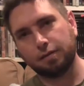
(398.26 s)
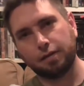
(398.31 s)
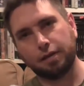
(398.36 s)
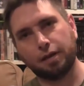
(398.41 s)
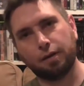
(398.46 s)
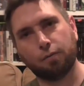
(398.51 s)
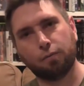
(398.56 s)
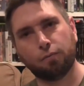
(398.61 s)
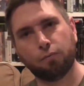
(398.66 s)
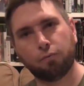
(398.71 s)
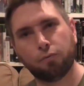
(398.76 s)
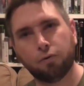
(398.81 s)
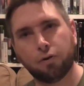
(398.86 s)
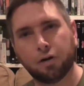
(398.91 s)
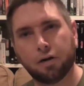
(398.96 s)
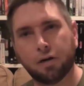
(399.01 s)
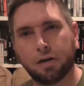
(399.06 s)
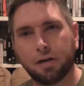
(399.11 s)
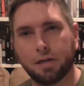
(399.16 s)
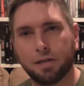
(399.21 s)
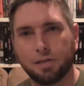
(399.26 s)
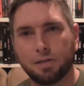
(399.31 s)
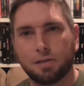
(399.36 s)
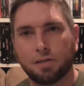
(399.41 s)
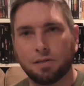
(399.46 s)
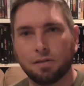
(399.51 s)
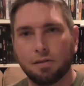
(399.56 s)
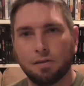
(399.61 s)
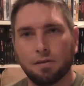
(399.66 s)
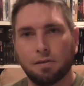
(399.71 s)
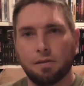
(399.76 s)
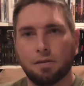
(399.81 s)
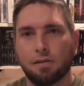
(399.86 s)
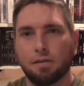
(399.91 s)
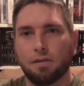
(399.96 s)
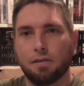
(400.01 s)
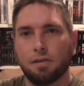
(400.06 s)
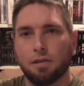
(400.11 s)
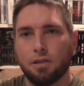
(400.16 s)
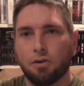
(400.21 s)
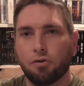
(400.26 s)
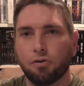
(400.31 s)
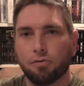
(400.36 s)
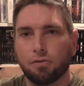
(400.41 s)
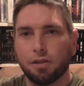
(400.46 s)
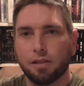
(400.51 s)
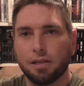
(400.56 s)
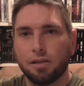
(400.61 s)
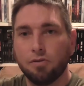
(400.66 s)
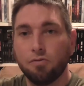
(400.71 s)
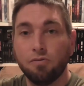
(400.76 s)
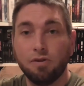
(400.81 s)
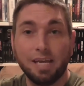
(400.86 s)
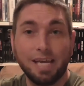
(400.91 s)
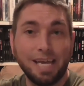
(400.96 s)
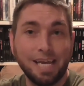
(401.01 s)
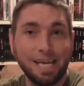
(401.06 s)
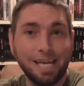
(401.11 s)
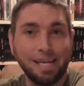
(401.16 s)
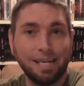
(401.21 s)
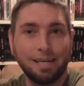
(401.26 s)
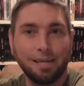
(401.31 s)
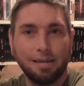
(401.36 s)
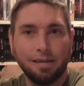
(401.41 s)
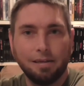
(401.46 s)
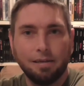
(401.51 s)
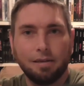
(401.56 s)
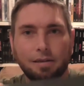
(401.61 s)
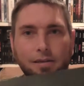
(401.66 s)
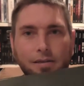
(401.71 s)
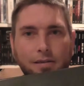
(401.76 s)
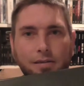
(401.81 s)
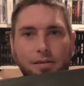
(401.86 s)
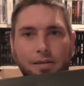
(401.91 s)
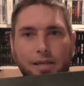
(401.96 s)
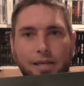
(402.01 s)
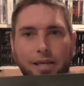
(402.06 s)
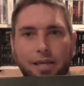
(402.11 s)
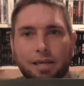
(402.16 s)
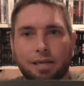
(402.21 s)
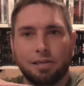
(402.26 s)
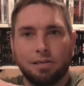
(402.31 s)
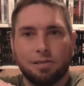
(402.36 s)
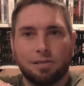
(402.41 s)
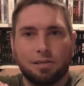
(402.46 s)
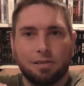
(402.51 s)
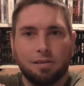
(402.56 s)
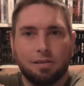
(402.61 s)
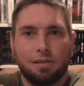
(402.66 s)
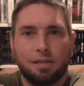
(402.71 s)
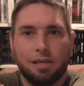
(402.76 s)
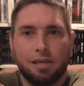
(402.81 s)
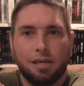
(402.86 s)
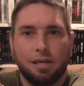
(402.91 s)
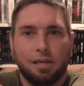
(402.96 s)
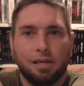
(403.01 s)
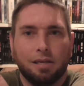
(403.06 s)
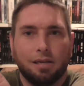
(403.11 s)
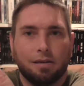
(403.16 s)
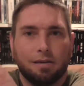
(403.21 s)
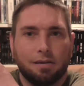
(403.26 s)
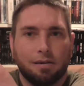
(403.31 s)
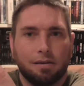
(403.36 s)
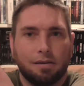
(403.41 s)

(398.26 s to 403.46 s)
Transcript: it was... The only thing that you need is the